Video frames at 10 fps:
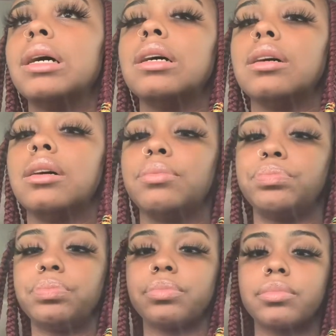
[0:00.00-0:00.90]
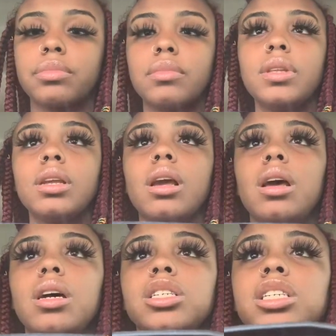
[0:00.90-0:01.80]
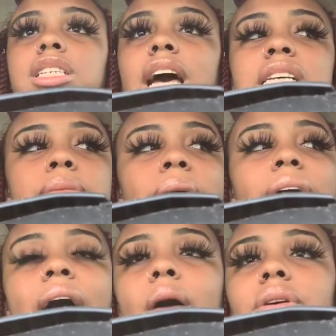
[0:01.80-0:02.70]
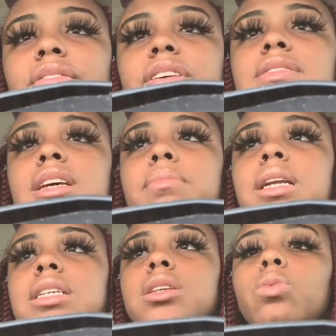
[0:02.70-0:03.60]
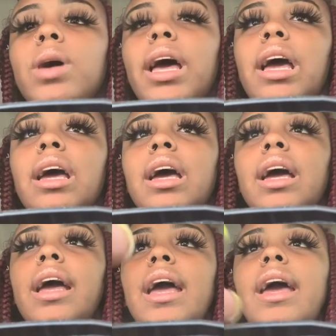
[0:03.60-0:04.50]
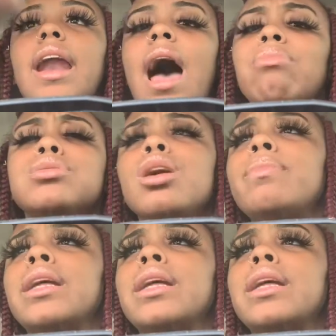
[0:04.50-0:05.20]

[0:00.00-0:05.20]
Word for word: but um she stays about an hour and 15 minutes away and i was gonna